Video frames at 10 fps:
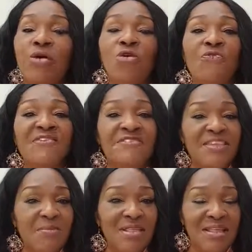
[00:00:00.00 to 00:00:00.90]
of a
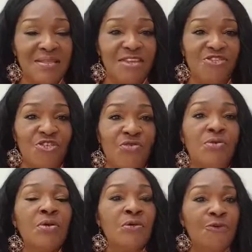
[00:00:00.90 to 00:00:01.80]
similar nature
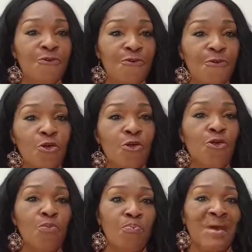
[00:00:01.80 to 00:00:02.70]
for
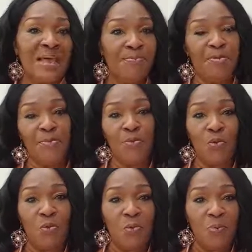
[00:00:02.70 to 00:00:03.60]
my people?